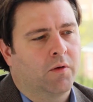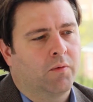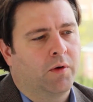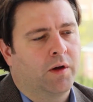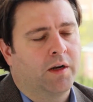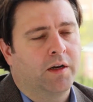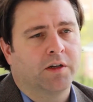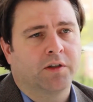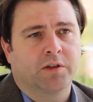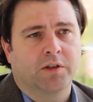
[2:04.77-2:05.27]

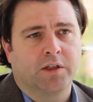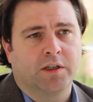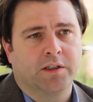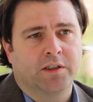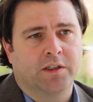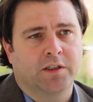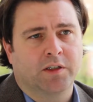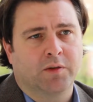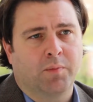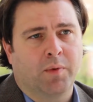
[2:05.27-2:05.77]
we initially
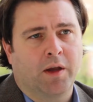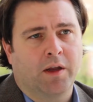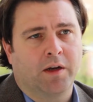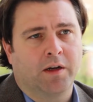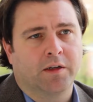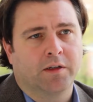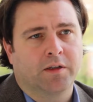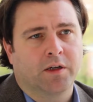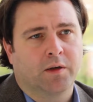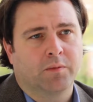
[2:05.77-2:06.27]

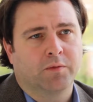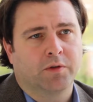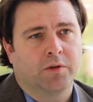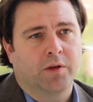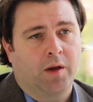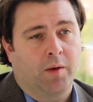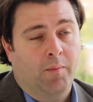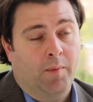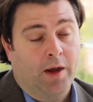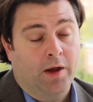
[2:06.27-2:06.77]
anticipated in terms of
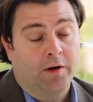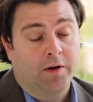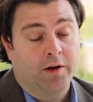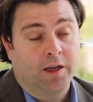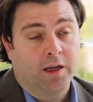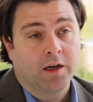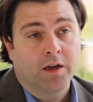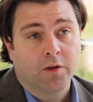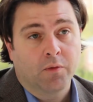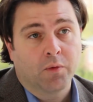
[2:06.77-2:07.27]
the amount of
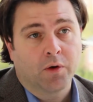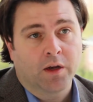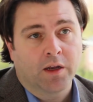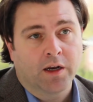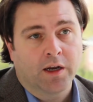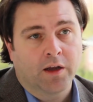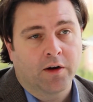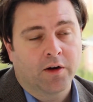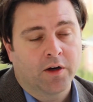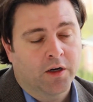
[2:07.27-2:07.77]
data that we're
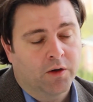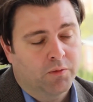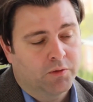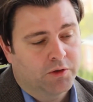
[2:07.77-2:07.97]
getting out of here,